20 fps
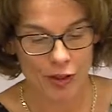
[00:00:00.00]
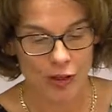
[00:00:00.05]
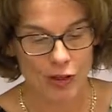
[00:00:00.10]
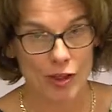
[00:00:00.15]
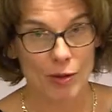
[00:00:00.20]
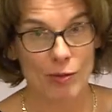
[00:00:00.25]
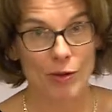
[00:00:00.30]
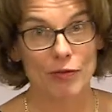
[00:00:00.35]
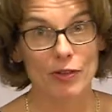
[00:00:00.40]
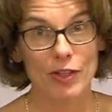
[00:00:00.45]

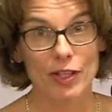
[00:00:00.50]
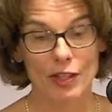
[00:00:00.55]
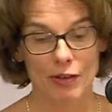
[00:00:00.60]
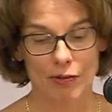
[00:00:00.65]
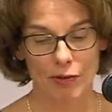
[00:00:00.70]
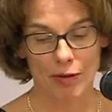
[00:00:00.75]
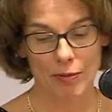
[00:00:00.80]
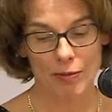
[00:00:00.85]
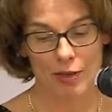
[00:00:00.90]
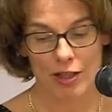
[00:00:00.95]
Some of these
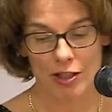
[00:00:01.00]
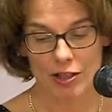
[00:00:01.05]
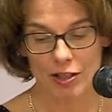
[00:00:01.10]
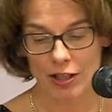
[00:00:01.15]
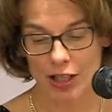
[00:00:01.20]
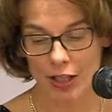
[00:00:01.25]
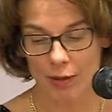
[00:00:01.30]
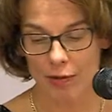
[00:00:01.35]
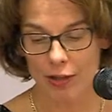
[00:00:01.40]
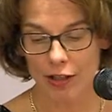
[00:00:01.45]
have remained
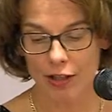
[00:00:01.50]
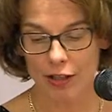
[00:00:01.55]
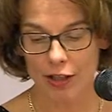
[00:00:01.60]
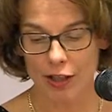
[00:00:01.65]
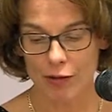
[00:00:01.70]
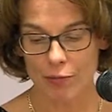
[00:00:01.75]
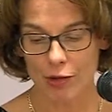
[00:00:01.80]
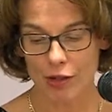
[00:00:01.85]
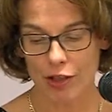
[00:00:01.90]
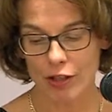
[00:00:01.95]
stable,
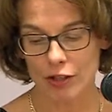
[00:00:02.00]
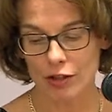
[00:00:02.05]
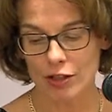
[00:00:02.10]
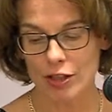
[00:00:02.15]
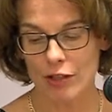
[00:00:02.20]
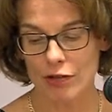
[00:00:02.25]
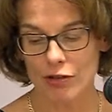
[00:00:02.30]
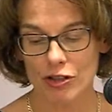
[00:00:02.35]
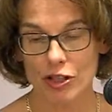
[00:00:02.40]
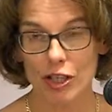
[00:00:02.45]
but
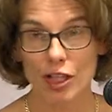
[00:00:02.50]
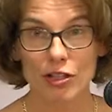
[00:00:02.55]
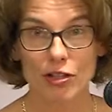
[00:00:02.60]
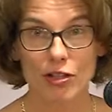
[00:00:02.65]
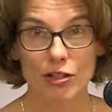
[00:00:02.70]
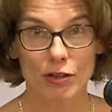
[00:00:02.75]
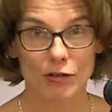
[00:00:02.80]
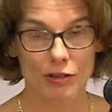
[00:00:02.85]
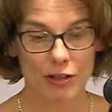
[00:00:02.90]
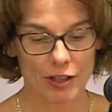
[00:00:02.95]
others have
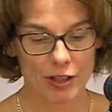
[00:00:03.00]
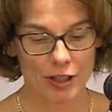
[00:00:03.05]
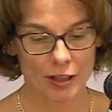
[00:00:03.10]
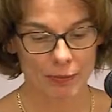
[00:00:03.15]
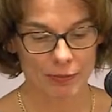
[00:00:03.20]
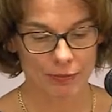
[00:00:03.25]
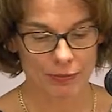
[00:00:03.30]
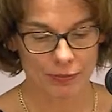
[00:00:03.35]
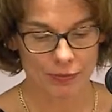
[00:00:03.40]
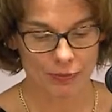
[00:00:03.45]
changed over
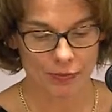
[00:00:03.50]
time.